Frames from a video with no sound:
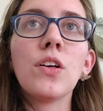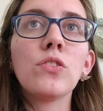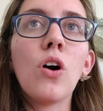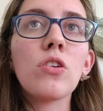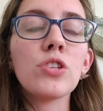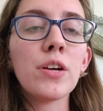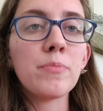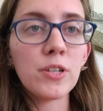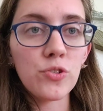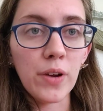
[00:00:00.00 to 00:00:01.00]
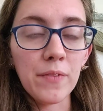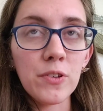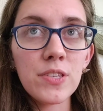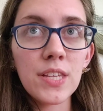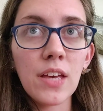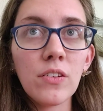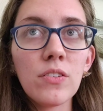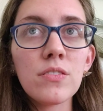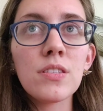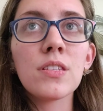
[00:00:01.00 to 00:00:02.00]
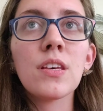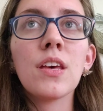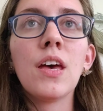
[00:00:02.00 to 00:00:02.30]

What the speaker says: the long-term retrieval skills.